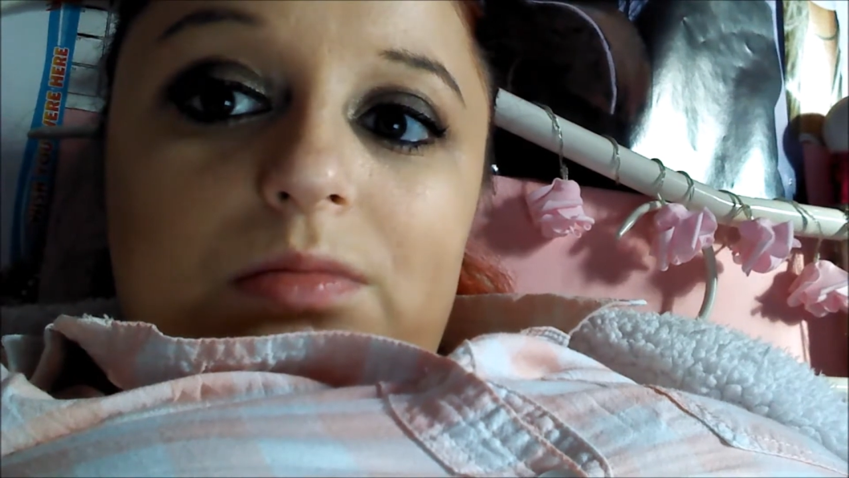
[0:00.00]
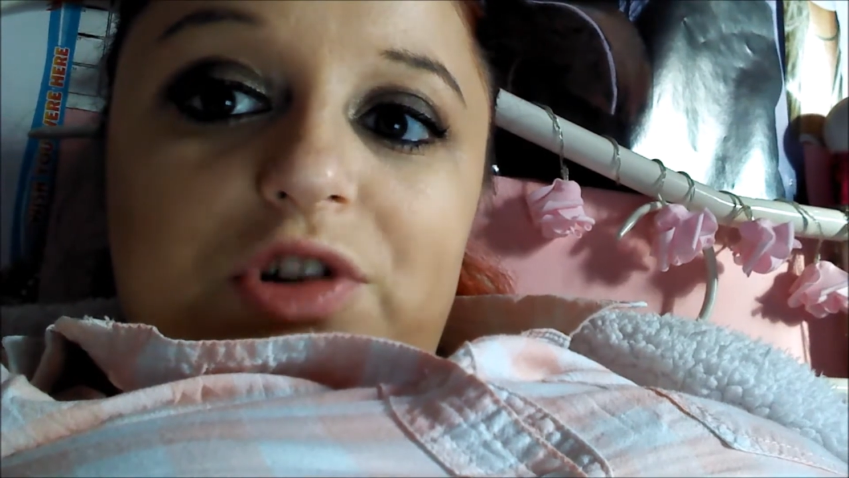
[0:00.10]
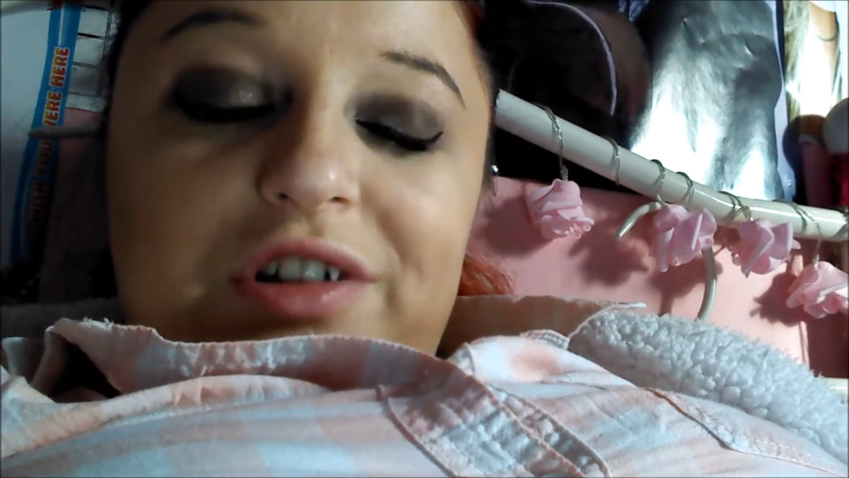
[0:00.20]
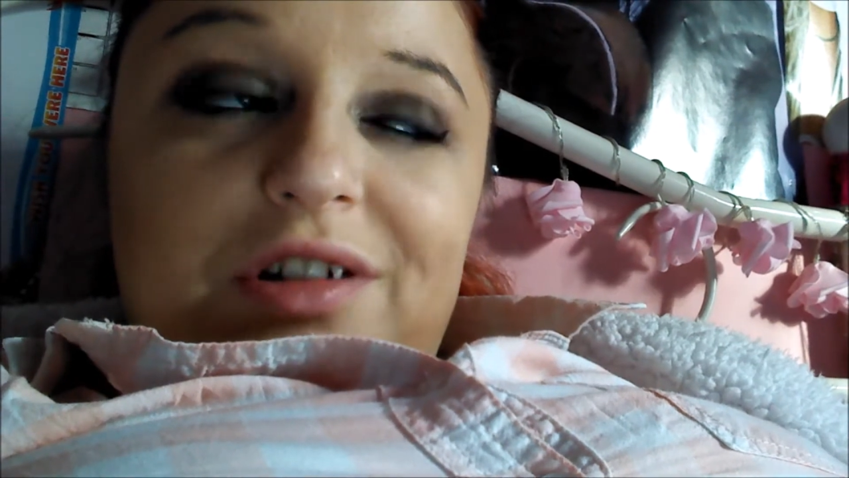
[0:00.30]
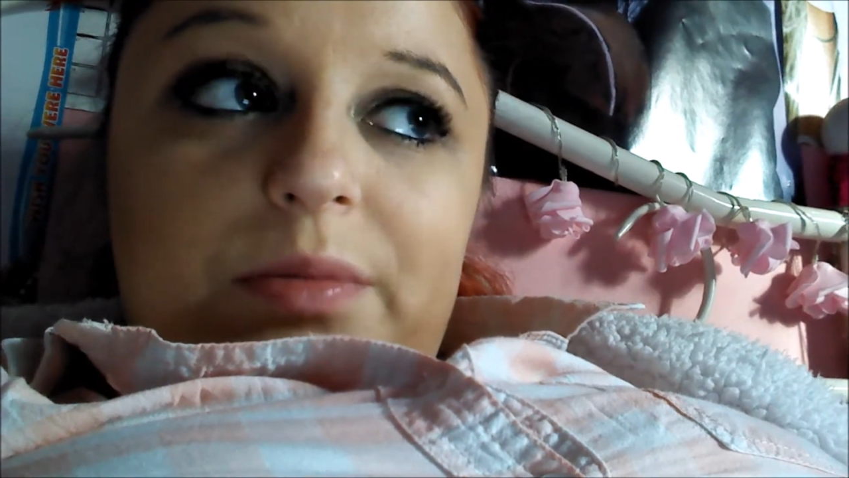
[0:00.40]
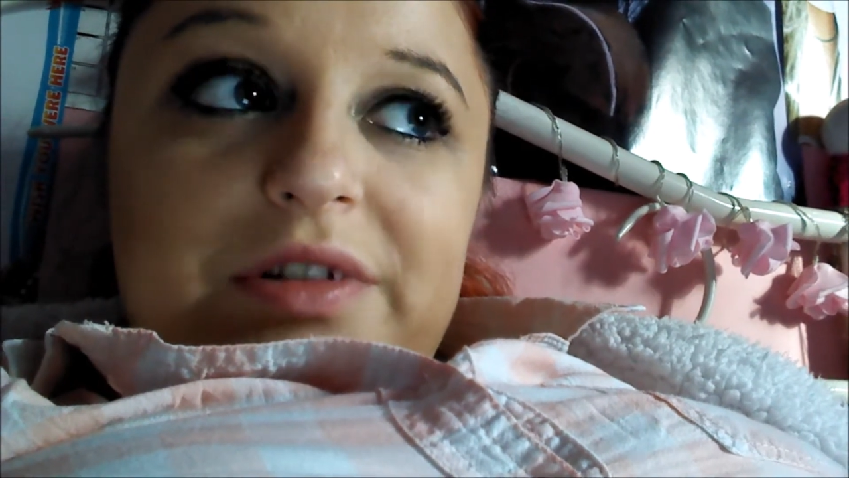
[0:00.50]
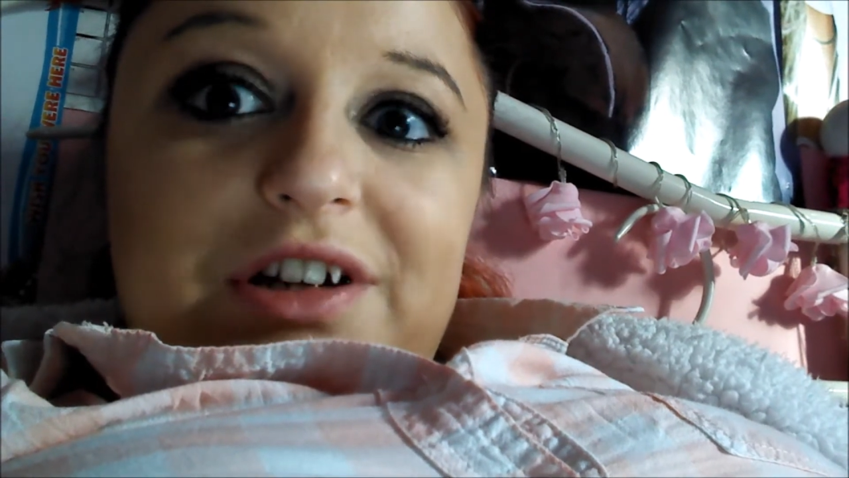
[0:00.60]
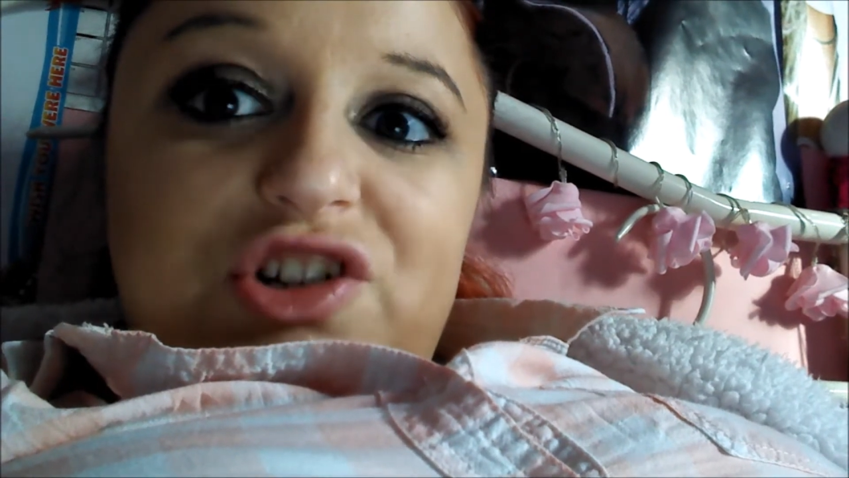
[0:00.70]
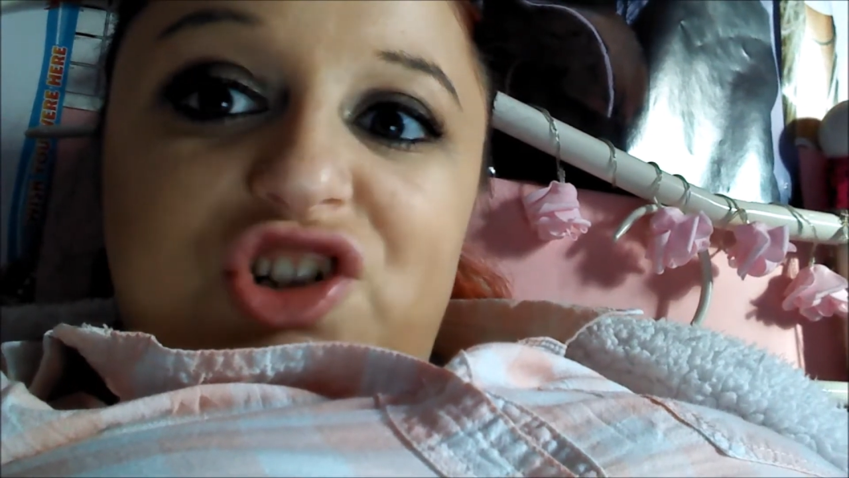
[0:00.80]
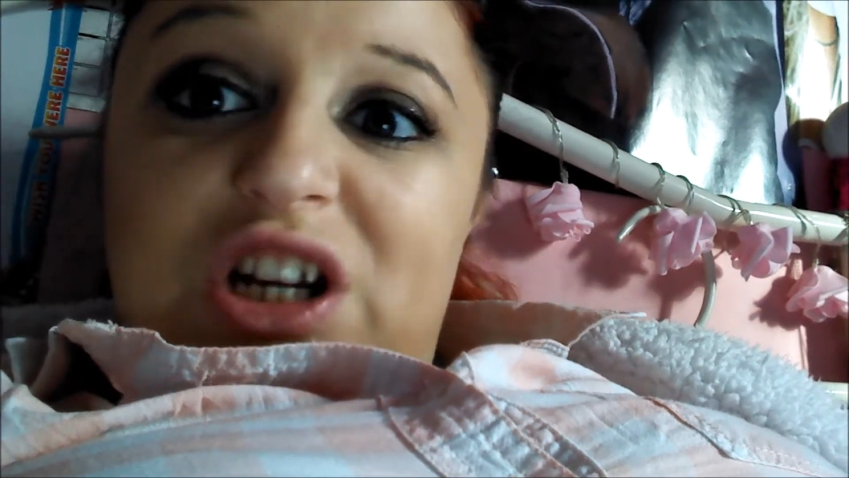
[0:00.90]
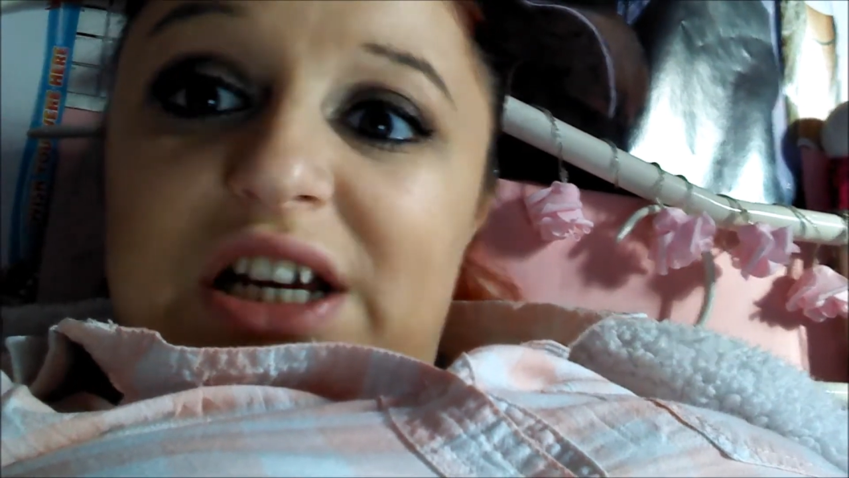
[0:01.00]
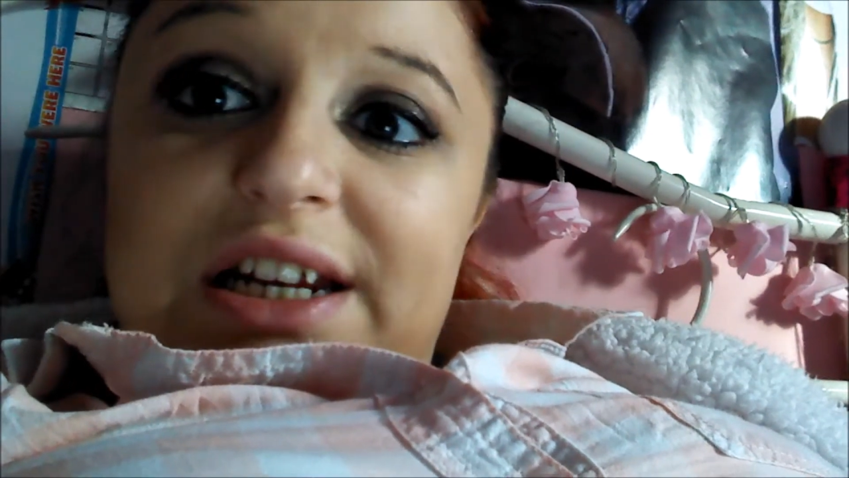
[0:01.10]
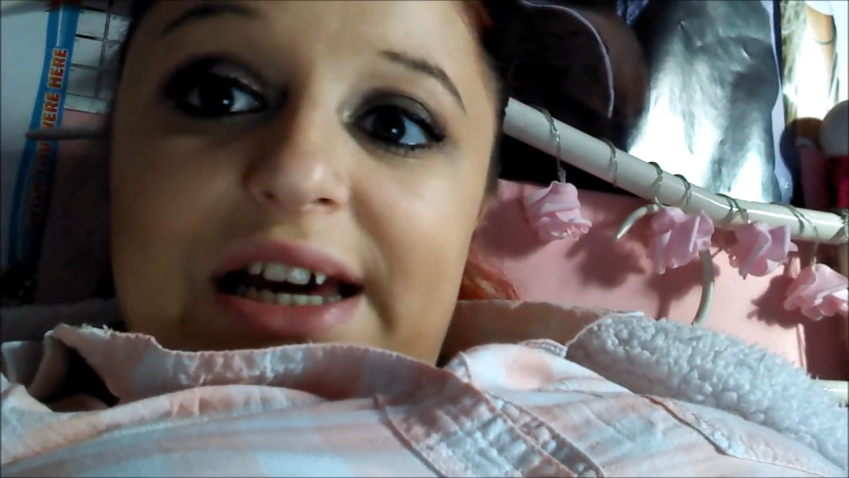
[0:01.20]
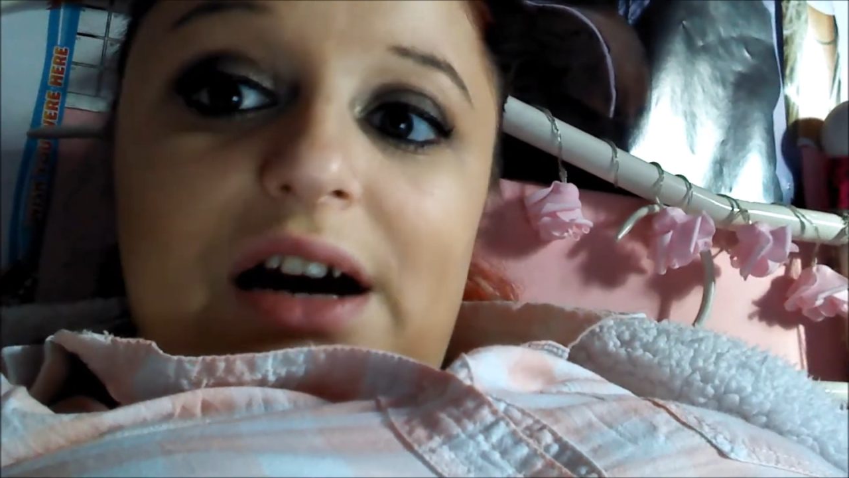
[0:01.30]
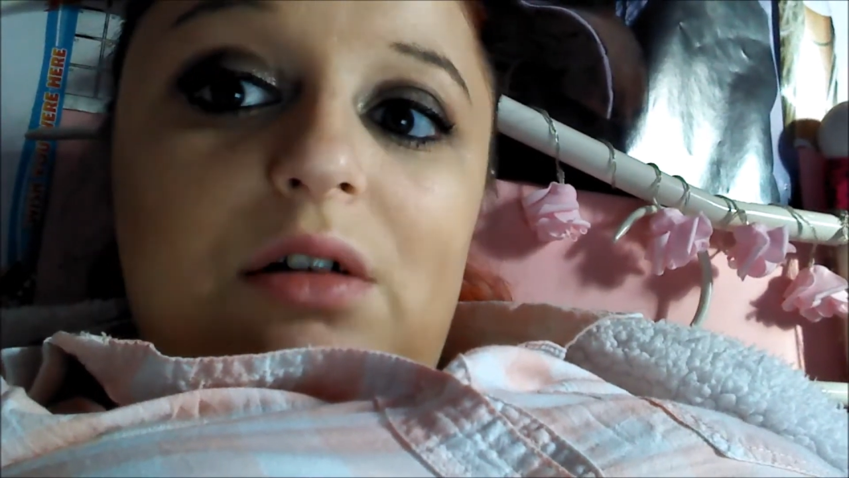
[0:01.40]
just upstairs
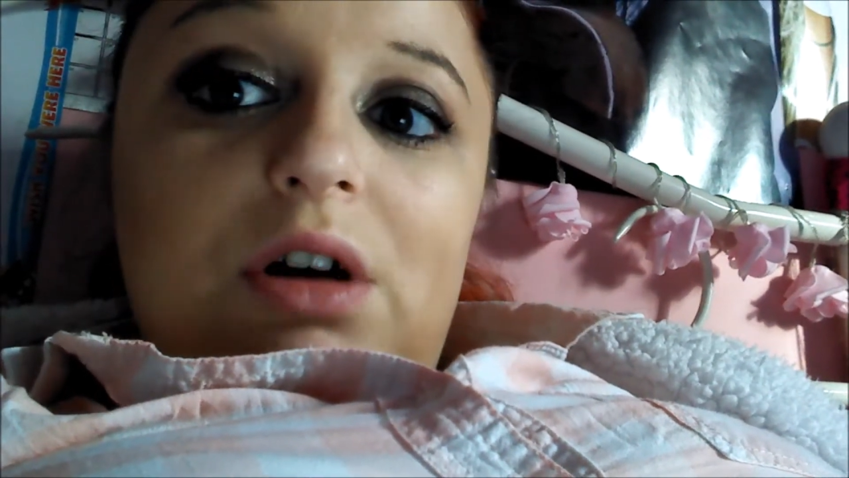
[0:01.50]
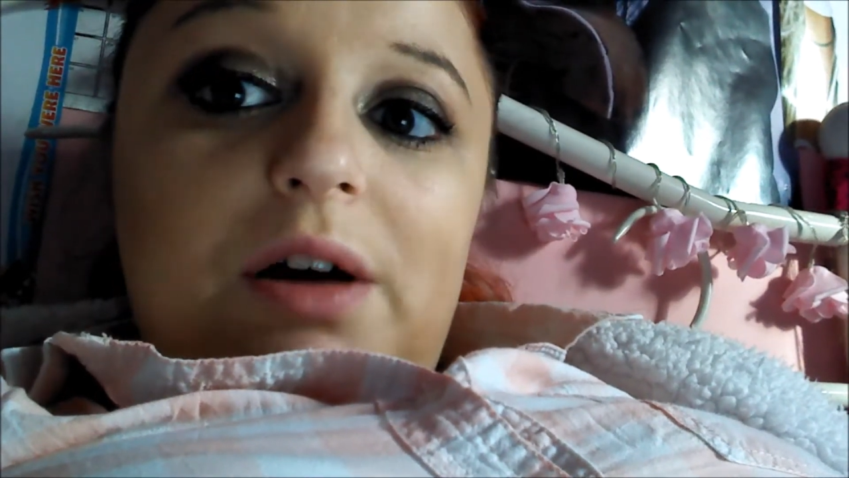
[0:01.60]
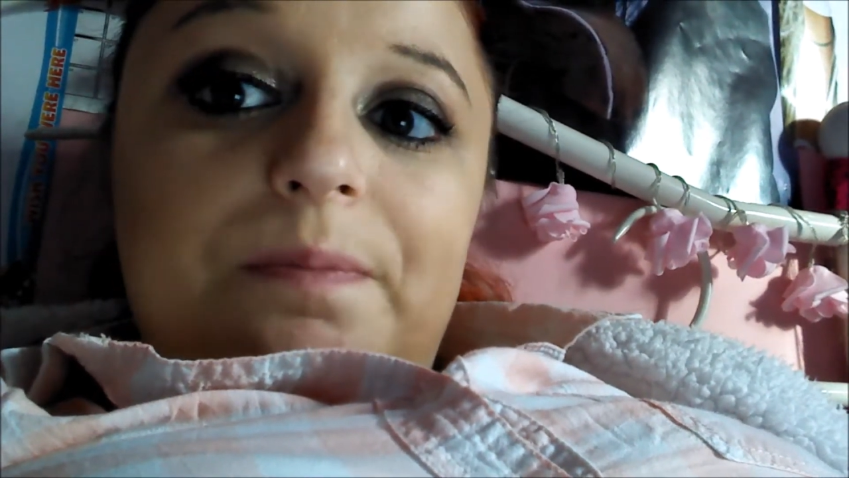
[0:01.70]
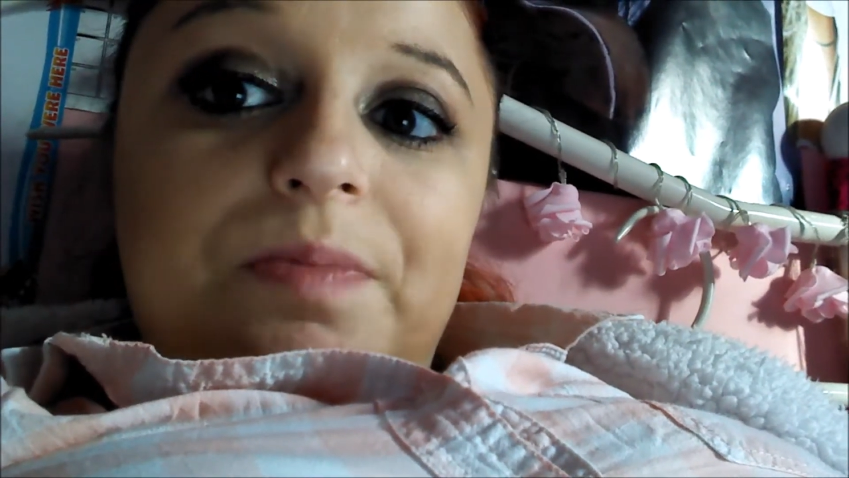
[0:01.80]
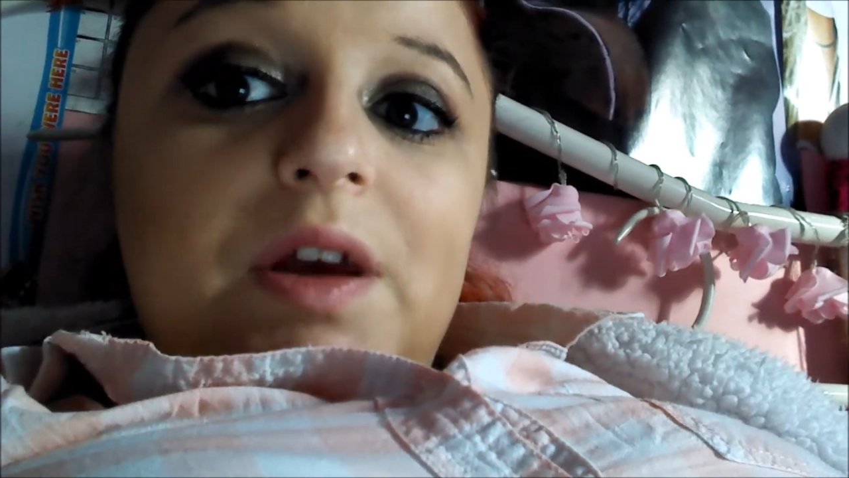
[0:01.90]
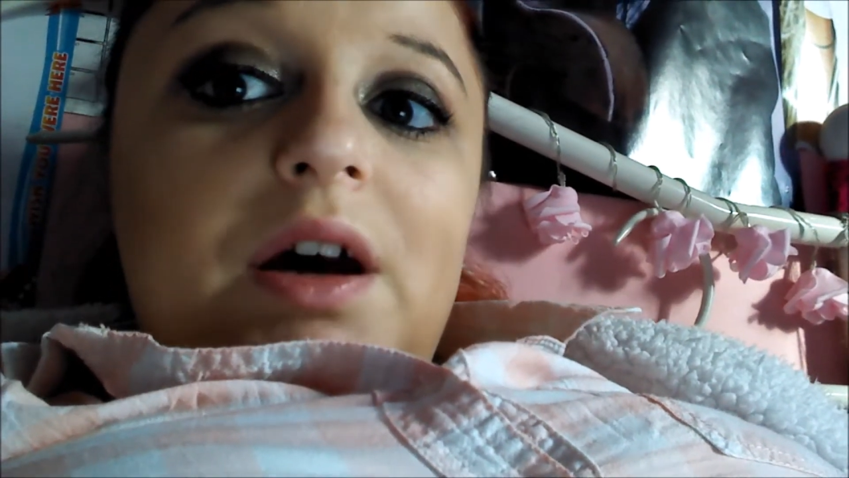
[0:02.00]
chilling now.